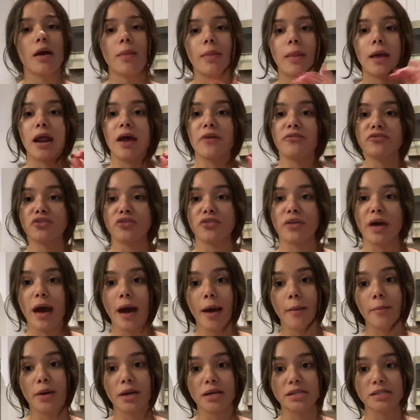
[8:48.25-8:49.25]
And then after that,
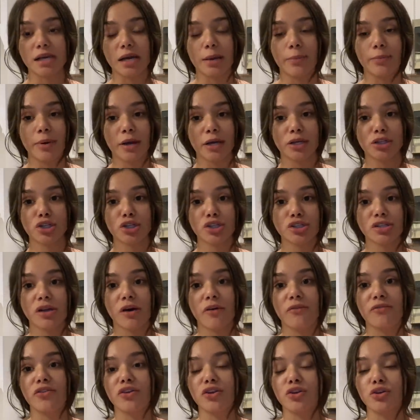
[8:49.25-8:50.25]
I'm going to take pictures
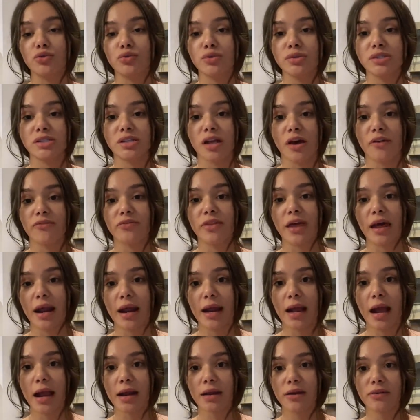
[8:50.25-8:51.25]
of the new stuff that I
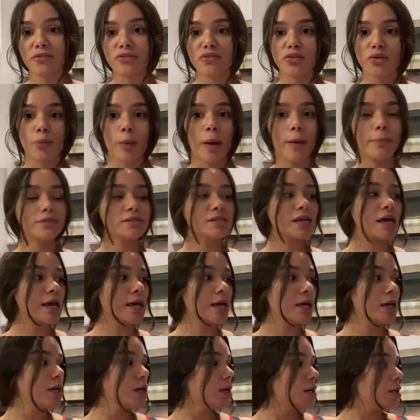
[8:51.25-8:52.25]
got in for the website.